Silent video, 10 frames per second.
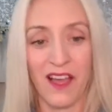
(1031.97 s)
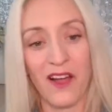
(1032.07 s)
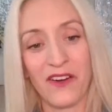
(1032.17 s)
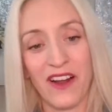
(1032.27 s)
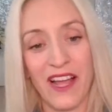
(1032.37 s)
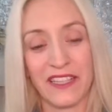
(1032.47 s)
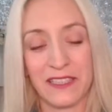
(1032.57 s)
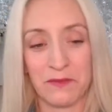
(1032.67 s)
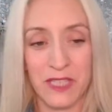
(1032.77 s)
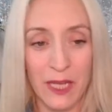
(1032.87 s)
All right,
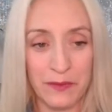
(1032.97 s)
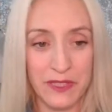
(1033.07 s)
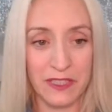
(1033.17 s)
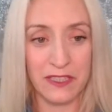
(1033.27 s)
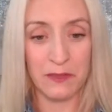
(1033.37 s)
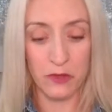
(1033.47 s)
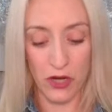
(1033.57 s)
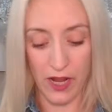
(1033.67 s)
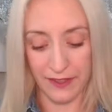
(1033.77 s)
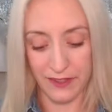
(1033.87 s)
some tips and some
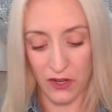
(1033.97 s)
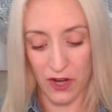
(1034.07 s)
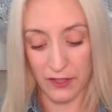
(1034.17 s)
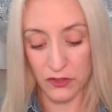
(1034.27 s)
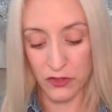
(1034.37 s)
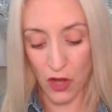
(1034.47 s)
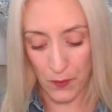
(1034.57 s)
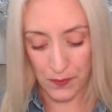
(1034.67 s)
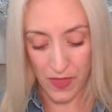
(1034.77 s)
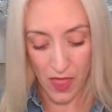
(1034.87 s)
tricks. All right,
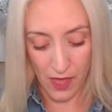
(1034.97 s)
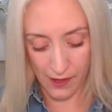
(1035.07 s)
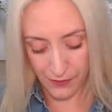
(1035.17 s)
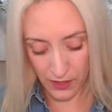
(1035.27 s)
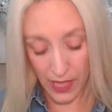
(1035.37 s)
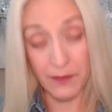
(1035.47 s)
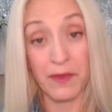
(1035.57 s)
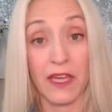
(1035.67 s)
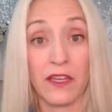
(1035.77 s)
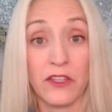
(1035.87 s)
so if you're like
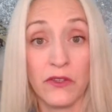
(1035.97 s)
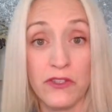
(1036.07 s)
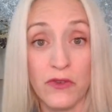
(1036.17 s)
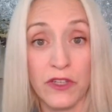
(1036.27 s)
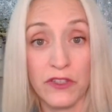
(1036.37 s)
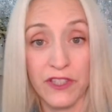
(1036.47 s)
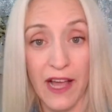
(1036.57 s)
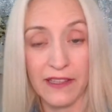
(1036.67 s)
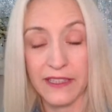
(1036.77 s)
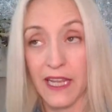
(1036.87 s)
me, you enjoy your
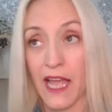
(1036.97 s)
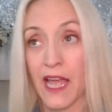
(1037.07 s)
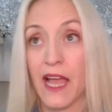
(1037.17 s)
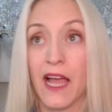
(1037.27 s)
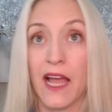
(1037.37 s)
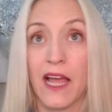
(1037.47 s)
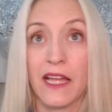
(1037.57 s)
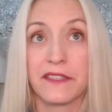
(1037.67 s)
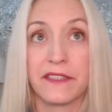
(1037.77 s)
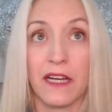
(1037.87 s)
salad,
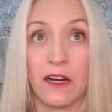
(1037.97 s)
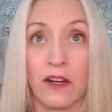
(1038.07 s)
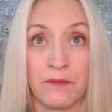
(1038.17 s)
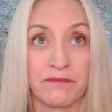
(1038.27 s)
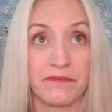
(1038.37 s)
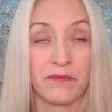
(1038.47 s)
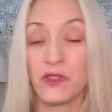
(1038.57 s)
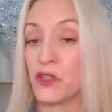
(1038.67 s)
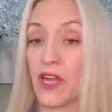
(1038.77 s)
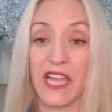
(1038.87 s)
and
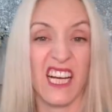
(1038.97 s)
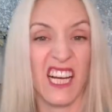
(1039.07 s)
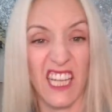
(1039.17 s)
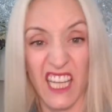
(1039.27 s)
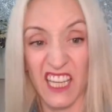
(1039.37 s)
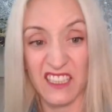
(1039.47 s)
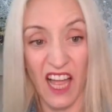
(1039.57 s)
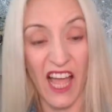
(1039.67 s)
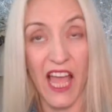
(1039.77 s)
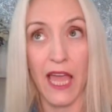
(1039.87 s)
but you hate cutting it.
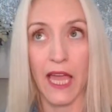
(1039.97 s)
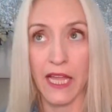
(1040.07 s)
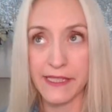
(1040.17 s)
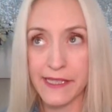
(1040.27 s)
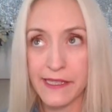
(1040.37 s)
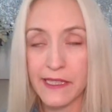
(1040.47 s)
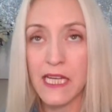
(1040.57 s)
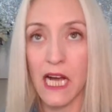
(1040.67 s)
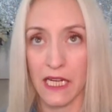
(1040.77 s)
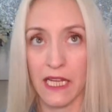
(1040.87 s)
I hate
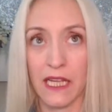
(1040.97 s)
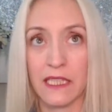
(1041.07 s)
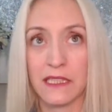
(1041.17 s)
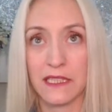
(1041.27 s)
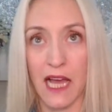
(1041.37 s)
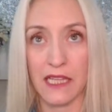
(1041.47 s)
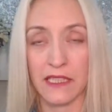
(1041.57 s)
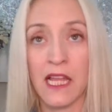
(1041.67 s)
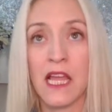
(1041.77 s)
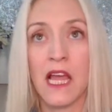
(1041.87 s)
cutting
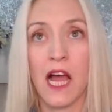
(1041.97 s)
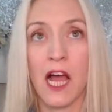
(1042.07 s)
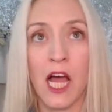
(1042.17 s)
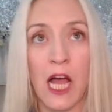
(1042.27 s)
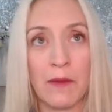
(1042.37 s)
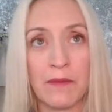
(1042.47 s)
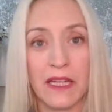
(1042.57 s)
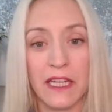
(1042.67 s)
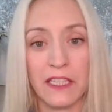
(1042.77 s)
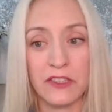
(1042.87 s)
salad, and
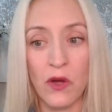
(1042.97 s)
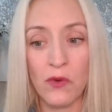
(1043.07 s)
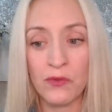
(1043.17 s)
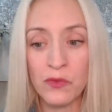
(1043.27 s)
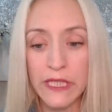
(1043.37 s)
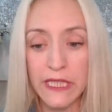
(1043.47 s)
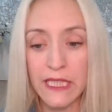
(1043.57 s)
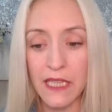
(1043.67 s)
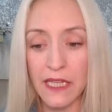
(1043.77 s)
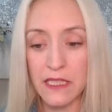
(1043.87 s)
I don't
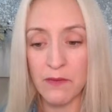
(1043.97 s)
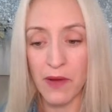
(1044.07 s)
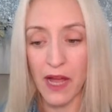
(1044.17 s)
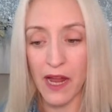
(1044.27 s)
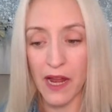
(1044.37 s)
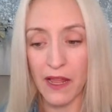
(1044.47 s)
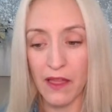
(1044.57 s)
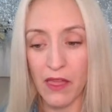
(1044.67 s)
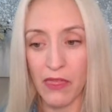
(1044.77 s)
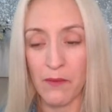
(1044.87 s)
really like to
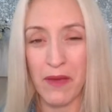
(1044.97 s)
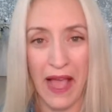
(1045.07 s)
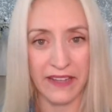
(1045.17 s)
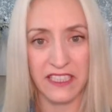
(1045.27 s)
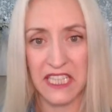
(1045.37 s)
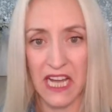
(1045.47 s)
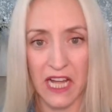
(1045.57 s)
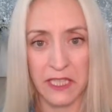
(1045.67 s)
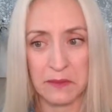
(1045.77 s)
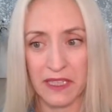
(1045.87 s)
buy the bagged
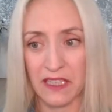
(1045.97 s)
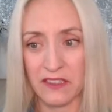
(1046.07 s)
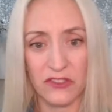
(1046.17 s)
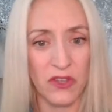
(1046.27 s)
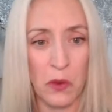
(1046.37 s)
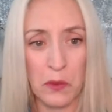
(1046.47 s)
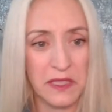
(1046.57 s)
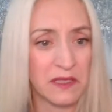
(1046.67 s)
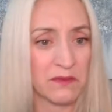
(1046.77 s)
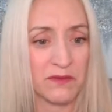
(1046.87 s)
kind, because there's
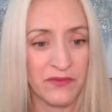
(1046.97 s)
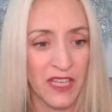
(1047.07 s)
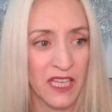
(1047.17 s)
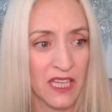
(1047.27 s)
always some